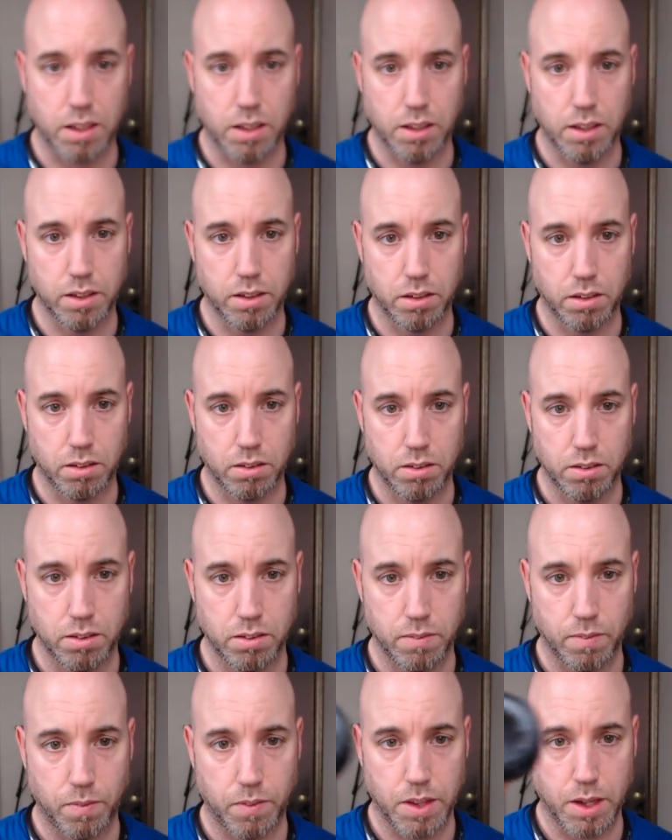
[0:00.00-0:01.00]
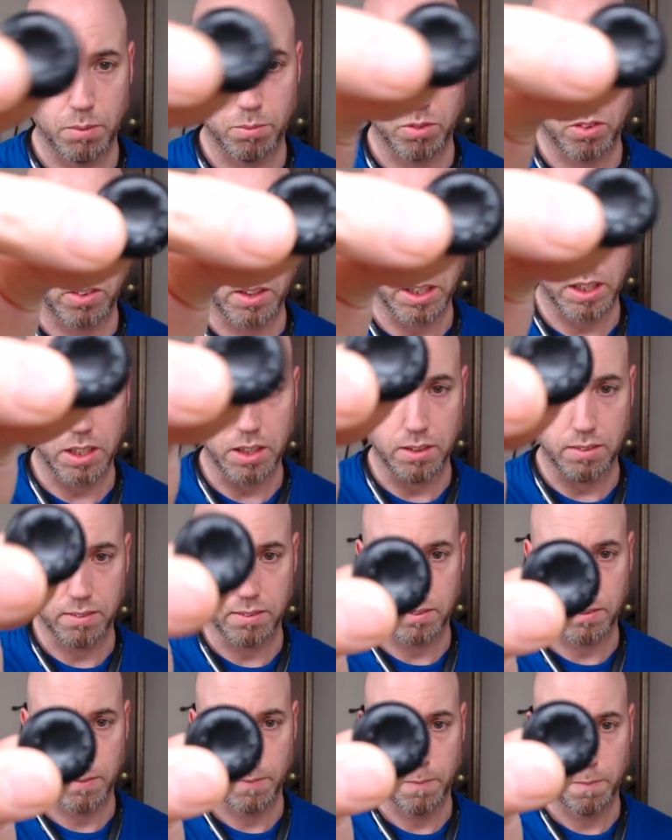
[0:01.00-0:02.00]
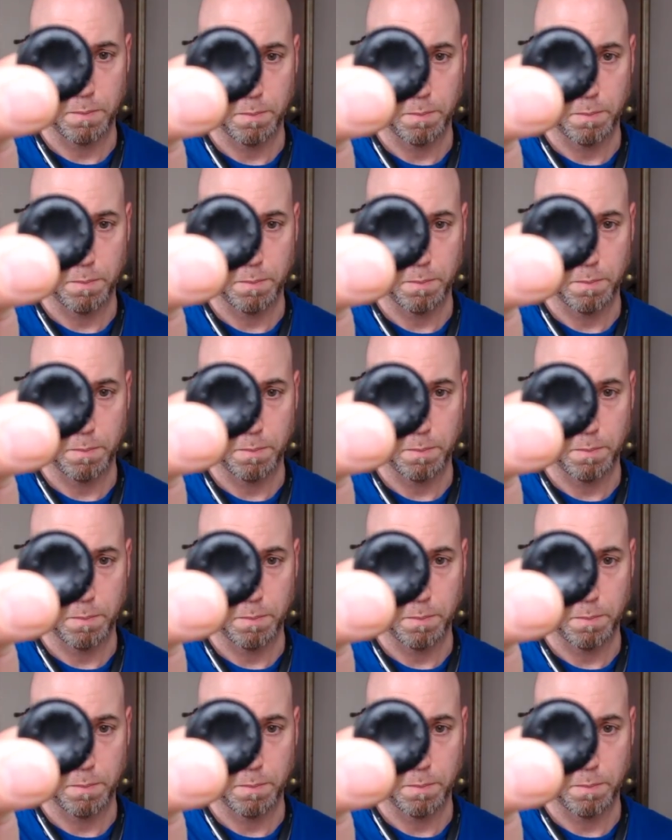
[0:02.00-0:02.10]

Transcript: little thumb stickies